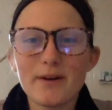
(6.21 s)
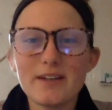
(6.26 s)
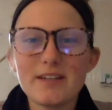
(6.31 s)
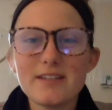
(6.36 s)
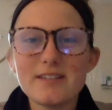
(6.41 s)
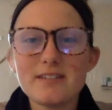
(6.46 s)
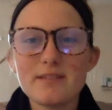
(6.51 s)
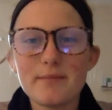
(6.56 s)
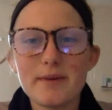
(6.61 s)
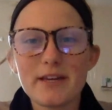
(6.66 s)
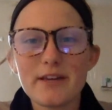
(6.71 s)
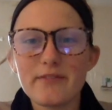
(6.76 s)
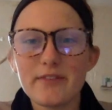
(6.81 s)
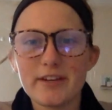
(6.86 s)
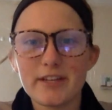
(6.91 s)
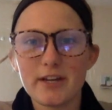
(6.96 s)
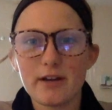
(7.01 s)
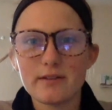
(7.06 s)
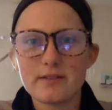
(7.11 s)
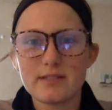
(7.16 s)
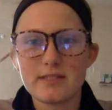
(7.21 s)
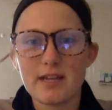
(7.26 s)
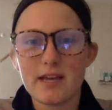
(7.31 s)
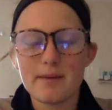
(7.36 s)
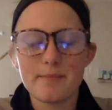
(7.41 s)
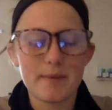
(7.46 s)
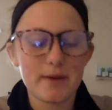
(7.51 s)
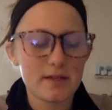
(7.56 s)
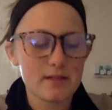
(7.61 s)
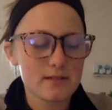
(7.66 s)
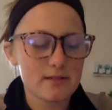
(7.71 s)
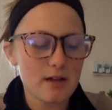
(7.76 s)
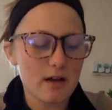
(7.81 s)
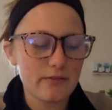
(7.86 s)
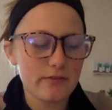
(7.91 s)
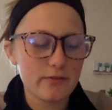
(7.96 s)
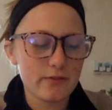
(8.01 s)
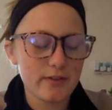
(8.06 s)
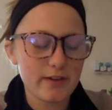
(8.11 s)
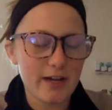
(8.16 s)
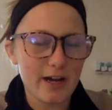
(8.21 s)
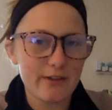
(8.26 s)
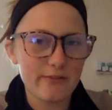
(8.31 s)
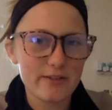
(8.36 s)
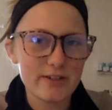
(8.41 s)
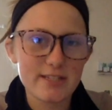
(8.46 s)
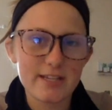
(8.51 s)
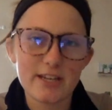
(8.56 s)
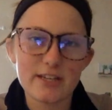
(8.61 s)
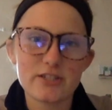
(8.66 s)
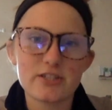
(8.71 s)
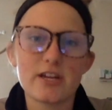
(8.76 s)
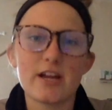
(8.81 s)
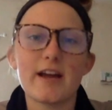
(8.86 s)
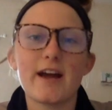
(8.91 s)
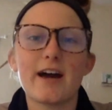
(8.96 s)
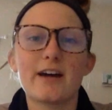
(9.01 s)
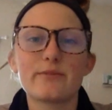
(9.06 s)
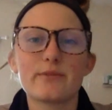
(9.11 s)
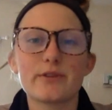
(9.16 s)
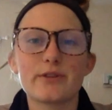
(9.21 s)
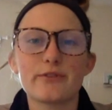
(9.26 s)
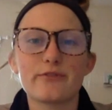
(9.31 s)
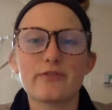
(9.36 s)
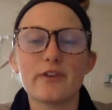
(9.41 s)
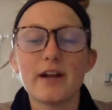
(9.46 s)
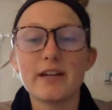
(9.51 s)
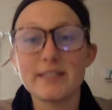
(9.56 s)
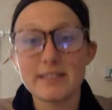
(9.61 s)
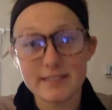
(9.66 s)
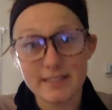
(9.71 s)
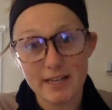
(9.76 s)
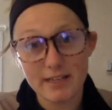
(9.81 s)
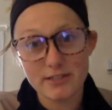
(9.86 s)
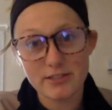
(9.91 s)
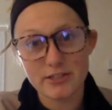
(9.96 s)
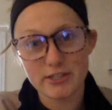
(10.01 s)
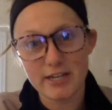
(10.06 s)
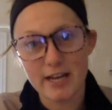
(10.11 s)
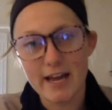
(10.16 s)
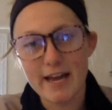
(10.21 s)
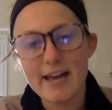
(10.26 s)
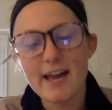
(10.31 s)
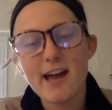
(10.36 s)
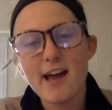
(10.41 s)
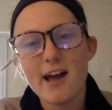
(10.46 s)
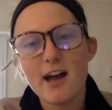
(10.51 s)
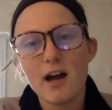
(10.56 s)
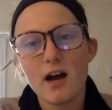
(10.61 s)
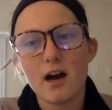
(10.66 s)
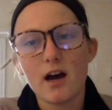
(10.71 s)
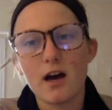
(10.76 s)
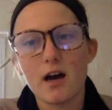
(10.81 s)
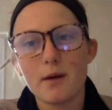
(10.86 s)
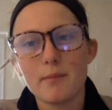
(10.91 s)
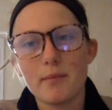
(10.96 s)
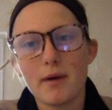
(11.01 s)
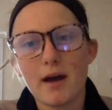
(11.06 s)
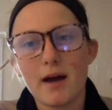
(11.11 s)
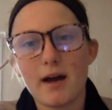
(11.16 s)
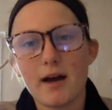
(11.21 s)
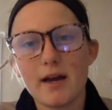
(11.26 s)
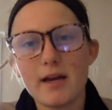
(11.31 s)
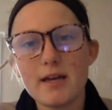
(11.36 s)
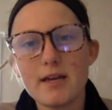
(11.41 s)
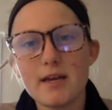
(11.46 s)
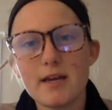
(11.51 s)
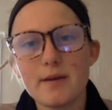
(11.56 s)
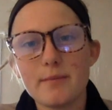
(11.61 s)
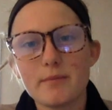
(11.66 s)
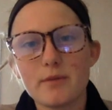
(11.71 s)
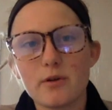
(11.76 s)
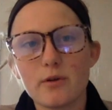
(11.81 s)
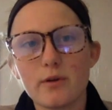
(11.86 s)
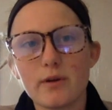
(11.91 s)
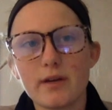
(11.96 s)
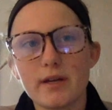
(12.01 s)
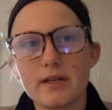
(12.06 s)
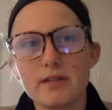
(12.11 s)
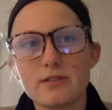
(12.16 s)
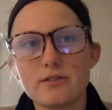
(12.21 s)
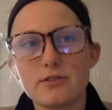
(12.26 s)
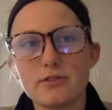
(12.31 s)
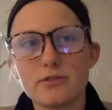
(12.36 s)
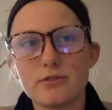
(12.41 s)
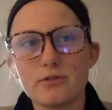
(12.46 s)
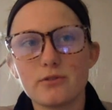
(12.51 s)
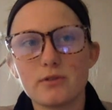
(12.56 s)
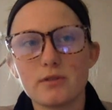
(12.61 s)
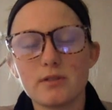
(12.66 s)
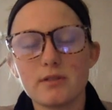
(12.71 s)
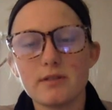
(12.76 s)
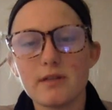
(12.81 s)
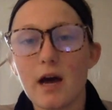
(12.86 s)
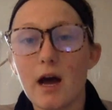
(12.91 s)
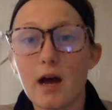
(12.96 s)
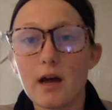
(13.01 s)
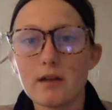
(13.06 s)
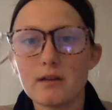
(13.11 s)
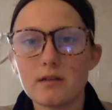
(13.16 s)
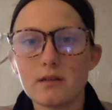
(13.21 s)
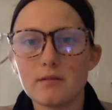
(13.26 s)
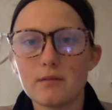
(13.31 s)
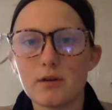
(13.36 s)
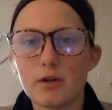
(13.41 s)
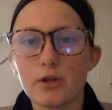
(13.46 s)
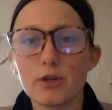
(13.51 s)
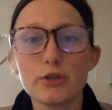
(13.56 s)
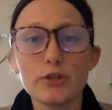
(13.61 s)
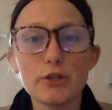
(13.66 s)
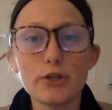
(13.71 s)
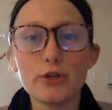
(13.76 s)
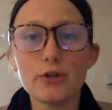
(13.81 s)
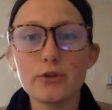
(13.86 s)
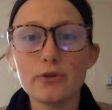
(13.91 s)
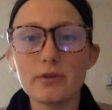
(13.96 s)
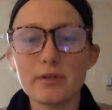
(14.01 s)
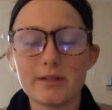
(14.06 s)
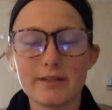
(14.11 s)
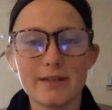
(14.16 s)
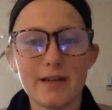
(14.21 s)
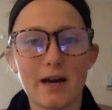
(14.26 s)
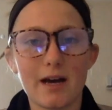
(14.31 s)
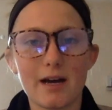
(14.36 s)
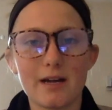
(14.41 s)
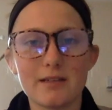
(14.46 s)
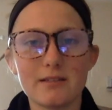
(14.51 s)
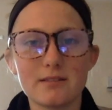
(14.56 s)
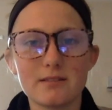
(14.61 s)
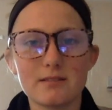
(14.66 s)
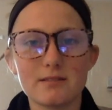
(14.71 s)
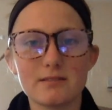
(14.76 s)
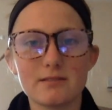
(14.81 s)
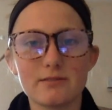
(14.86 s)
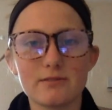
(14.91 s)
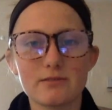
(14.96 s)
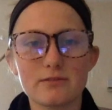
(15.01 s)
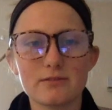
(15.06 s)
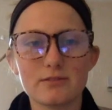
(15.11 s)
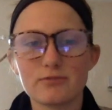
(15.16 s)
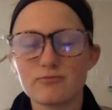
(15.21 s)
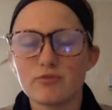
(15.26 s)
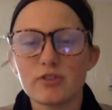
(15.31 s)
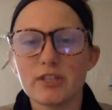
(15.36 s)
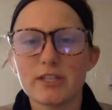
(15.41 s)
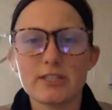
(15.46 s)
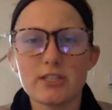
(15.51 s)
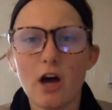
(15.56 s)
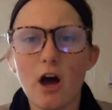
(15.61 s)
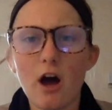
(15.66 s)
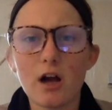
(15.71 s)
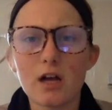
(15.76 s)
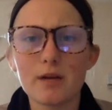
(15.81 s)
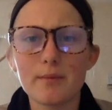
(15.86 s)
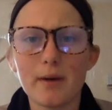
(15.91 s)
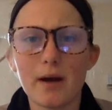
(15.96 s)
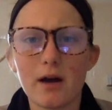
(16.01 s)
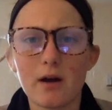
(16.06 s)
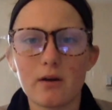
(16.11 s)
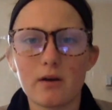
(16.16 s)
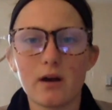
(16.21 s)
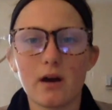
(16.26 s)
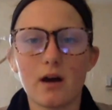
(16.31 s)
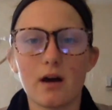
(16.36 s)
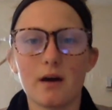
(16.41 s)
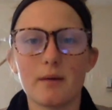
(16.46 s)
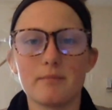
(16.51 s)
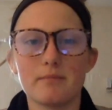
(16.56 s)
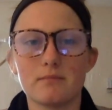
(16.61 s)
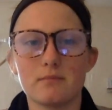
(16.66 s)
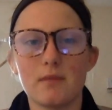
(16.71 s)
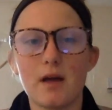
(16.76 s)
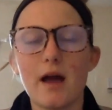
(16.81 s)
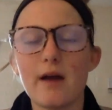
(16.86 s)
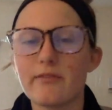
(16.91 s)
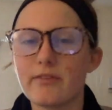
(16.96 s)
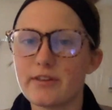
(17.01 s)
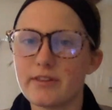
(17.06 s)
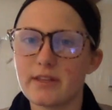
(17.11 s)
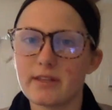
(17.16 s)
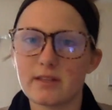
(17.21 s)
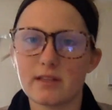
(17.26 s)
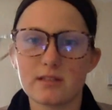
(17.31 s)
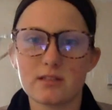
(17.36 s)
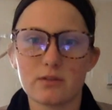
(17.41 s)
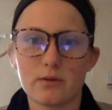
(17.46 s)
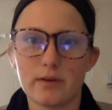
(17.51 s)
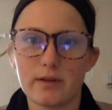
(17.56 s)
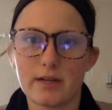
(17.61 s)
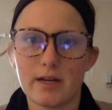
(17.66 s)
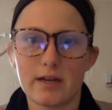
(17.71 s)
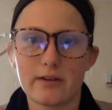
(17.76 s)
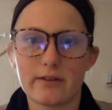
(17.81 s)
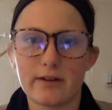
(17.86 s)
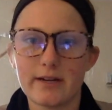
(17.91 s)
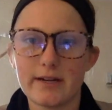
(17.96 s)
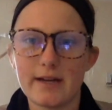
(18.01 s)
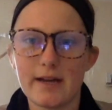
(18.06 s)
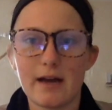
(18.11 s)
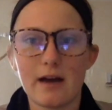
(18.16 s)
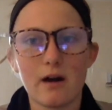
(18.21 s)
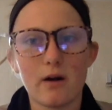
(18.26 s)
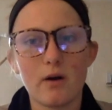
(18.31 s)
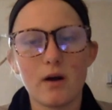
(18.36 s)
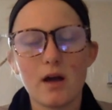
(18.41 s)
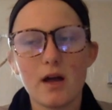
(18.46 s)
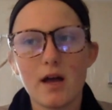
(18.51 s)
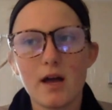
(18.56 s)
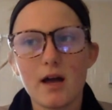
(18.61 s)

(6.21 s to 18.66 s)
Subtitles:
wanted to make a video today based off of a conversation I had with a friend yesterday. I am going to not allude, not really talk about everything that's going on right now,